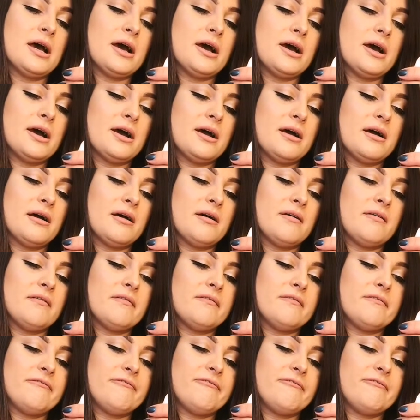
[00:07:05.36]
uh,
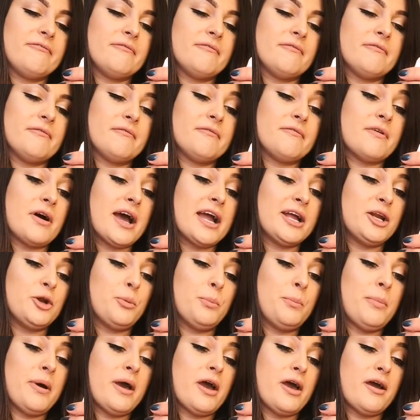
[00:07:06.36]

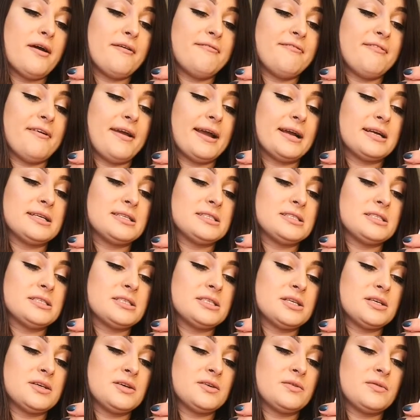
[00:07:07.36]
Vino
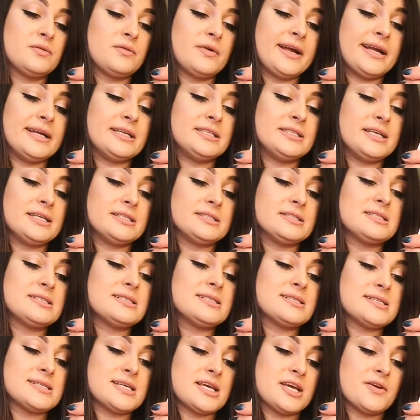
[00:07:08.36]
Perfect Radiance
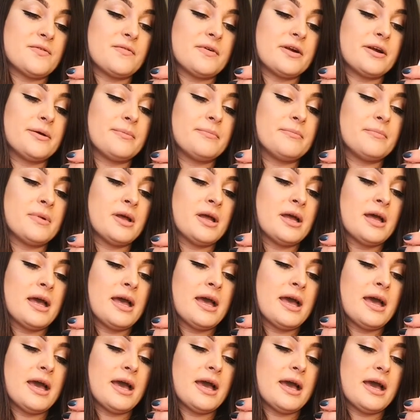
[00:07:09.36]
Serum
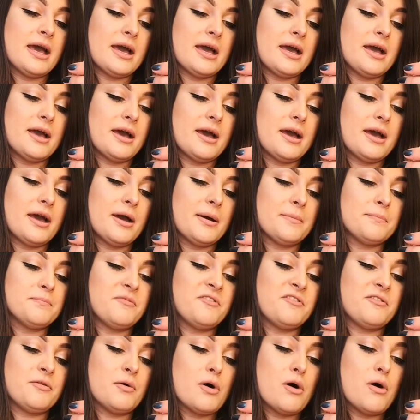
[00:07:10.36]

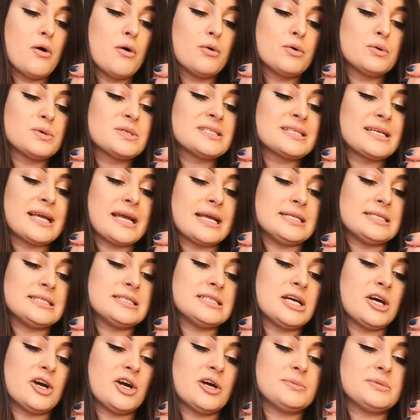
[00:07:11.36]
um, for all skin
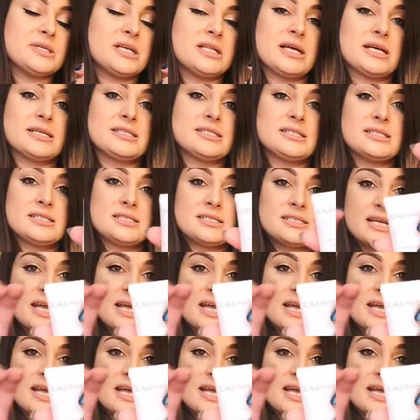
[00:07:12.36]
types and that's